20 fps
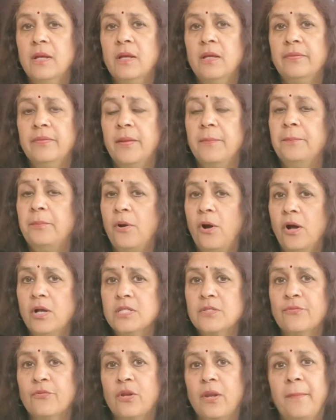Then
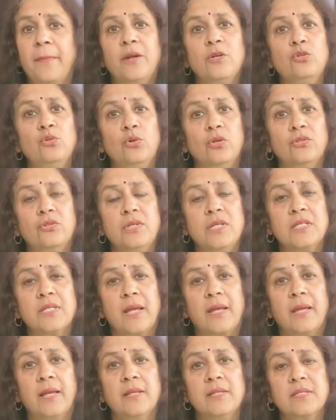pause for about 2 or 3
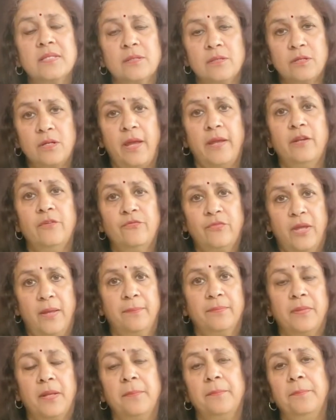seconds, kind of
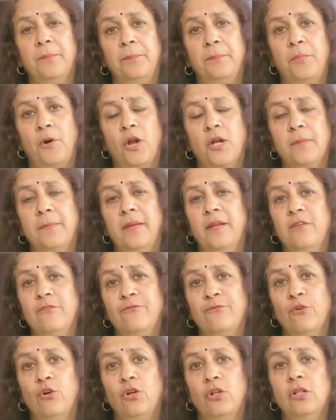keep that pot belly
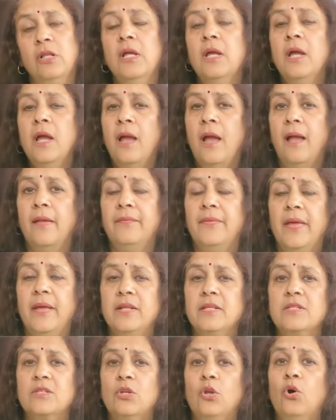full, and
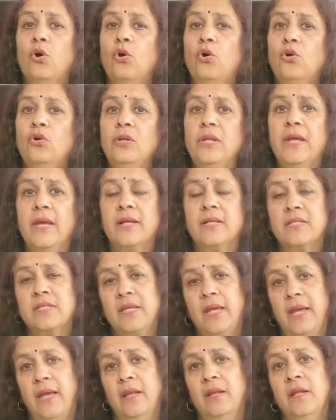then slowly
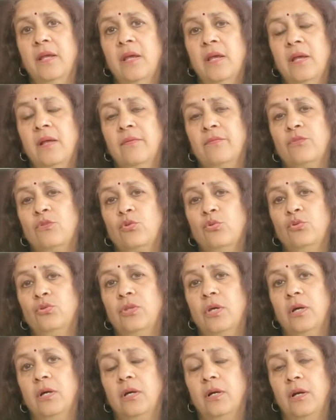exhale through
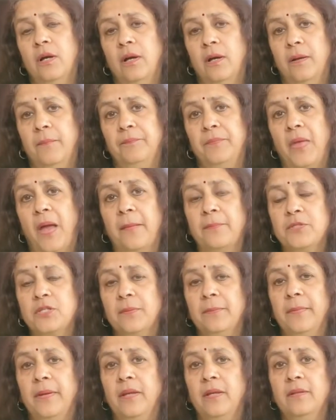the
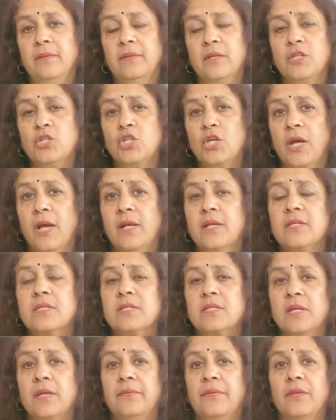abdomen, the
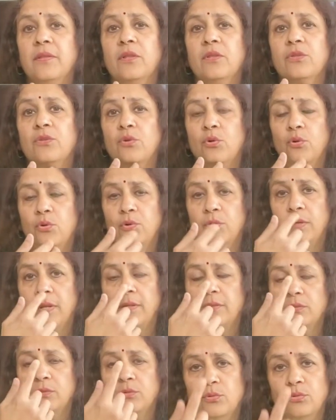chest, and then the throat,
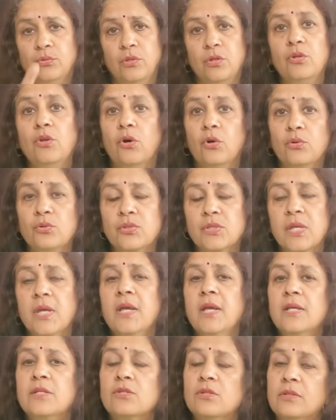and the nose.
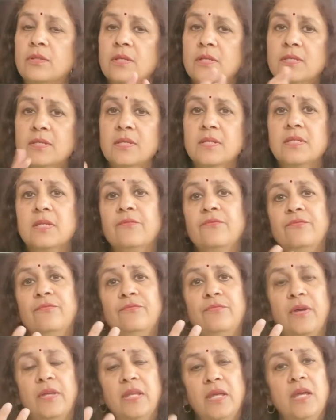So this is a
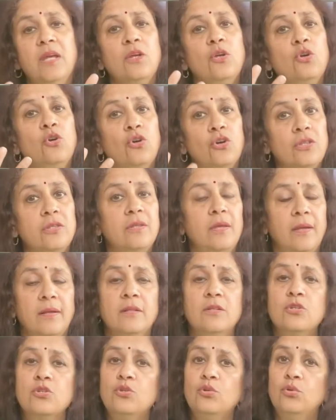very good
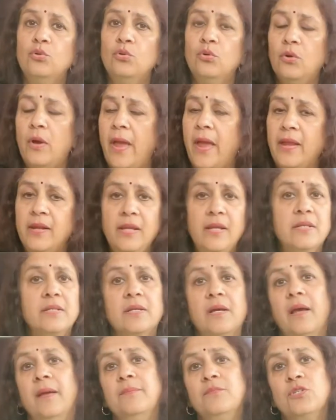thing to do
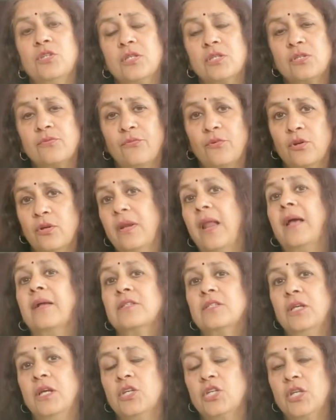anytime, just for
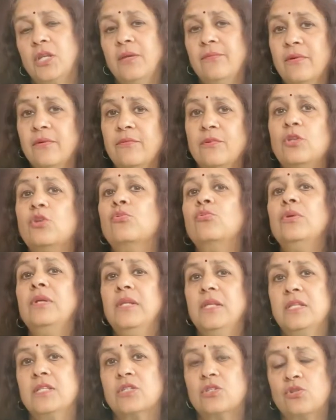relaxation. Even when you're
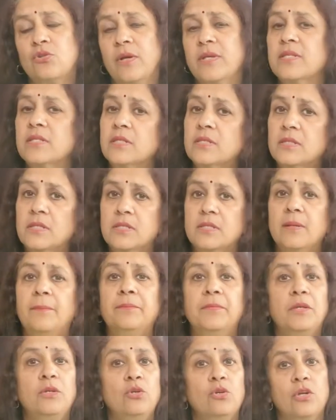really stressed, this is
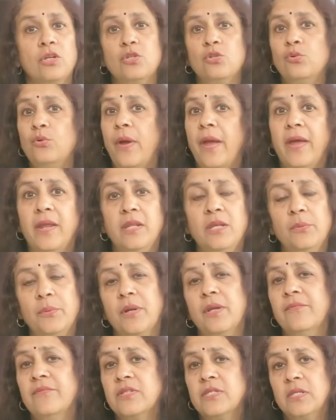something you can do
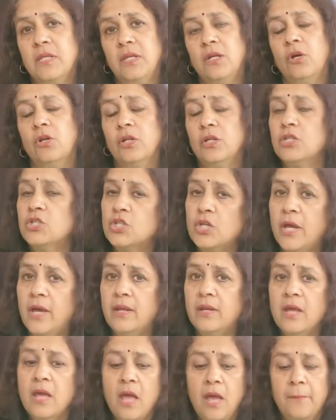anywhere, even sitting on a
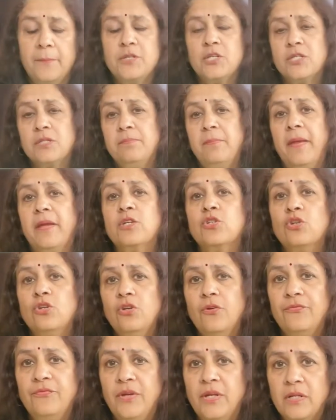chair. Just make sure
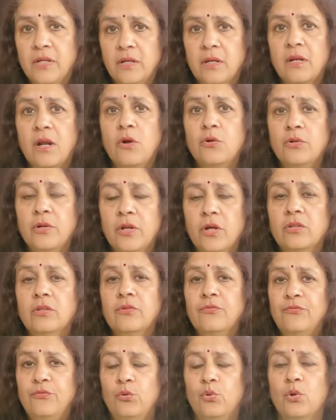your feet are grounded on
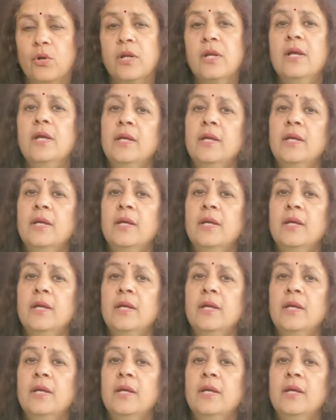the floor.